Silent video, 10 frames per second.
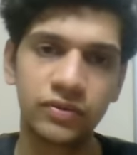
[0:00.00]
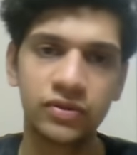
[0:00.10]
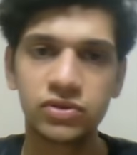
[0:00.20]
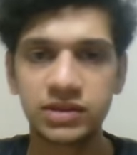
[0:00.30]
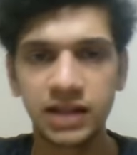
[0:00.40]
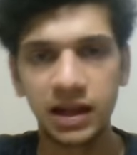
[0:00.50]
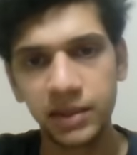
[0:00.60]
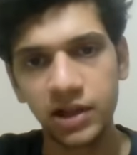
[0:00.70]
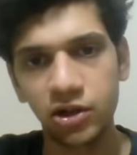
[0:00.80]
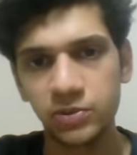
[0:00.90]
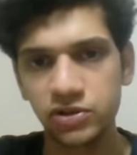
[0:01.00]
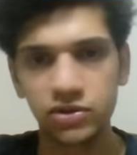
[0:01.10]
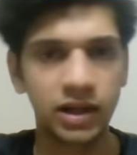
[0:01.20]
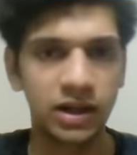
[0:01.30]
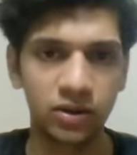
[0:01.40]
If you just eliminate options,
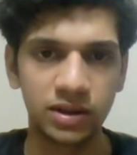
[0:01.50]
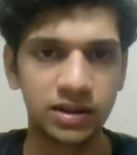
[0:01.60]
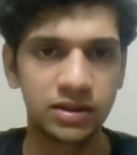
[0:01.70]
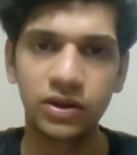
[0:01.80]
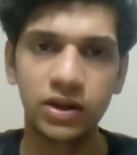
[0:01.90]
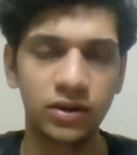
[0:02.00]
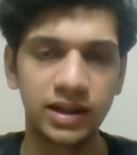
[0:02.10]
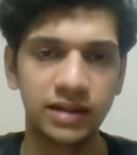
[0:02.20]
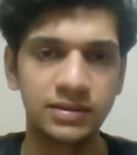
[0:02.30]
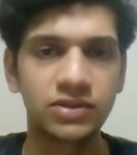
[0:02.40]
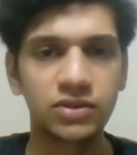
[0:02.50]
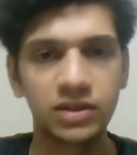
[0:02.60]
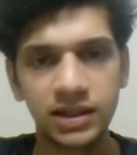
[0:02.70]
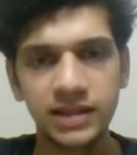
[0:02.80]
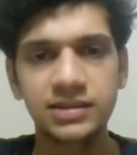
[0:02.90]
you get all the answers, or
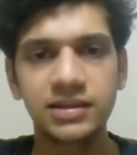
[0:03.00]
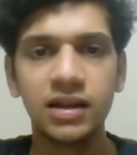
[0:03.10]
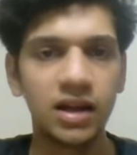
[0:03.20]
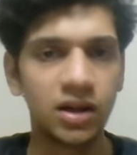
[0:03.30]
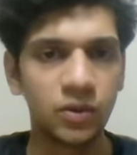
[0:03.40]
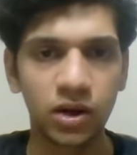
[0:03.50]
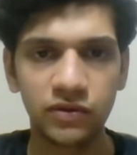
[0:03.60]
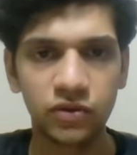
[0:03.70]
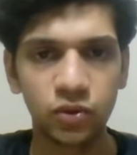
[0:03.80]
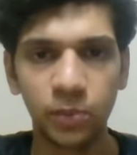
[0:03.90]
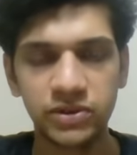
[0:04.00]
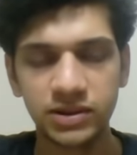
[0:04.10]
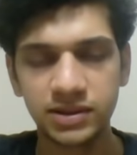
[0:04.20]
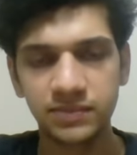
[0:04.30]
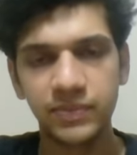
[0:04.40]
at least one of two
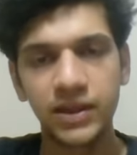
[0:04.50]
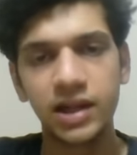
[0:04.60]
options.